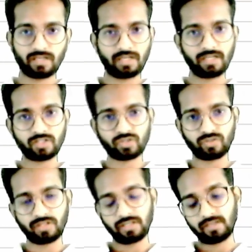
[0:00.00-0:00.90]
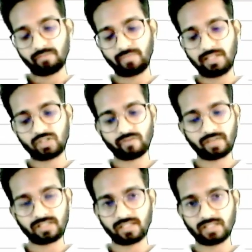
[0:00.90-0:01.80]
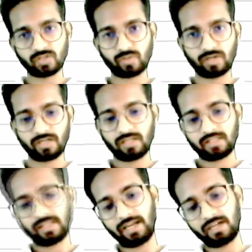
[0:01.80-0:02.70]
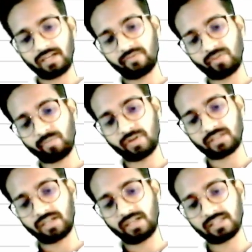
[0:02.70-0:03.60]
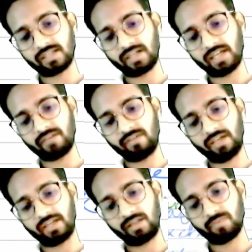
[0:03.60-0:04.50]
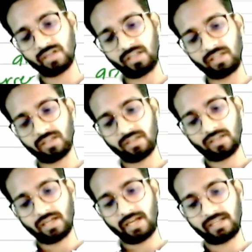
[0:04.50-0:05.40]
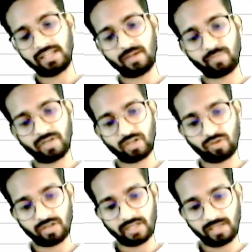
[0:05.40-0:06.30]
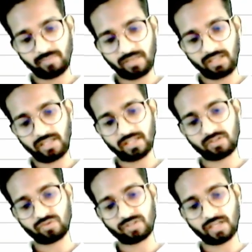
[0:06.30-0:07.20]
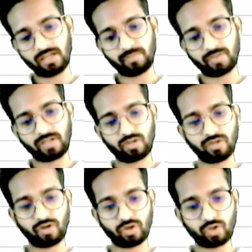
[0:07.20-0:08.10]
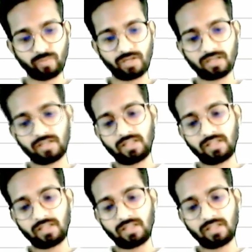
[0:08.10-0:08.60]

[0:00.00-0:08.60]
Understood? bills of exchange is what that if the person doesn't have any money at that particular time then he has to sign a particular document